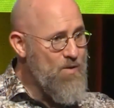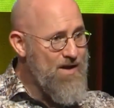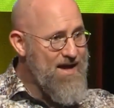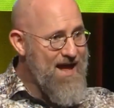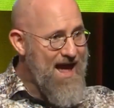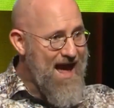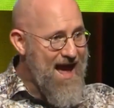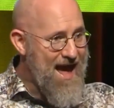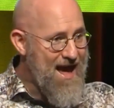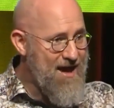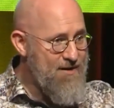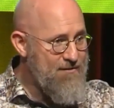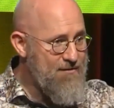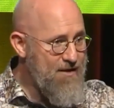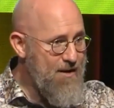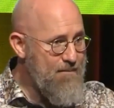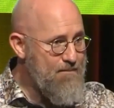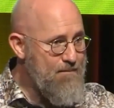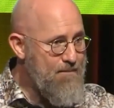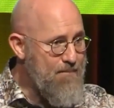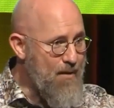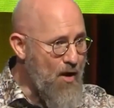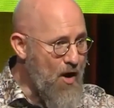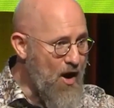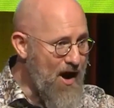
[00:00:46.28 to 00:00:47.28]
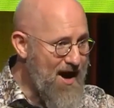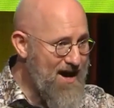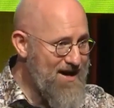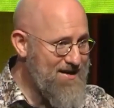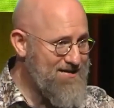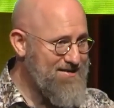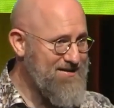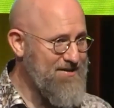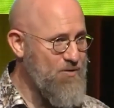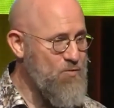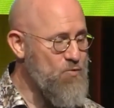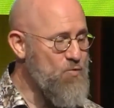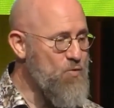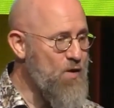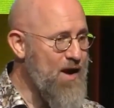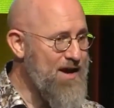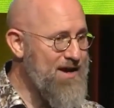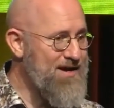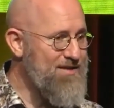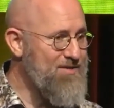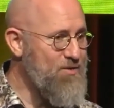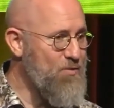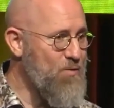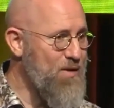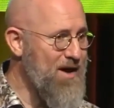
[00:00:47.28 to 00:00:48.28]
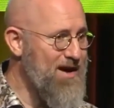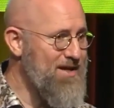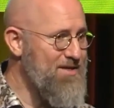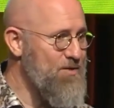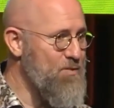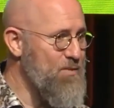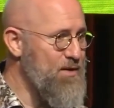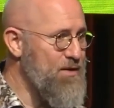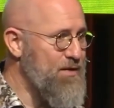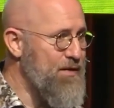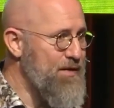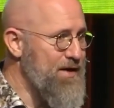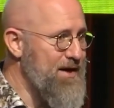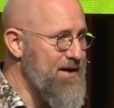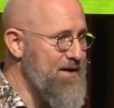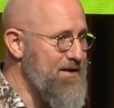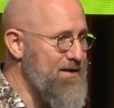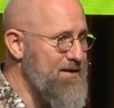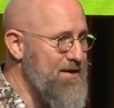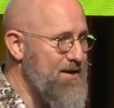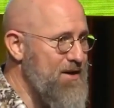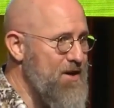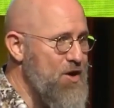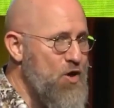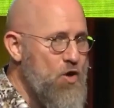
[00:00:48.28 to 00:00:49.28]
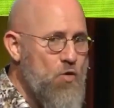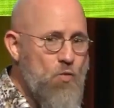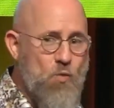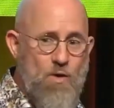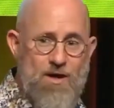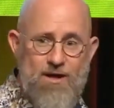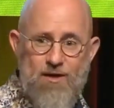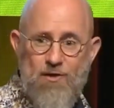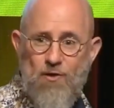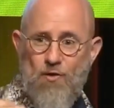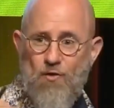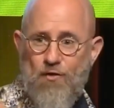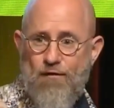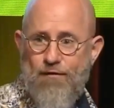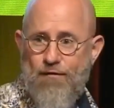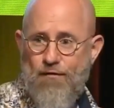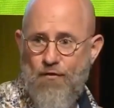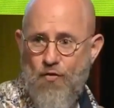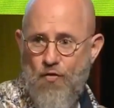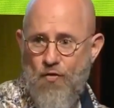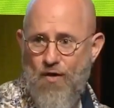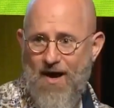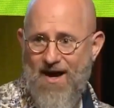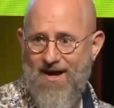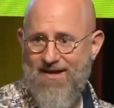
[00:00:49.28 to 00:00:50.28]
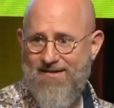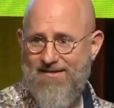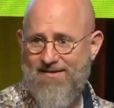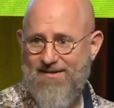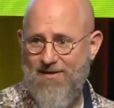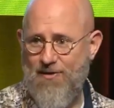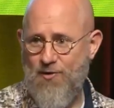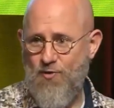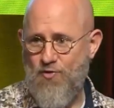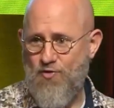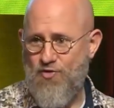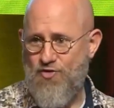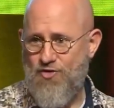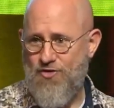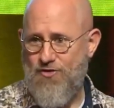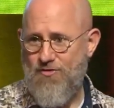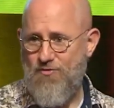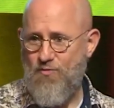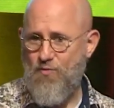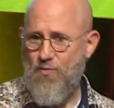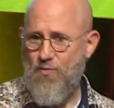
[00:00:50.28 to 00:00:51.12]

we have a bias running the way that we think, we look for a solution,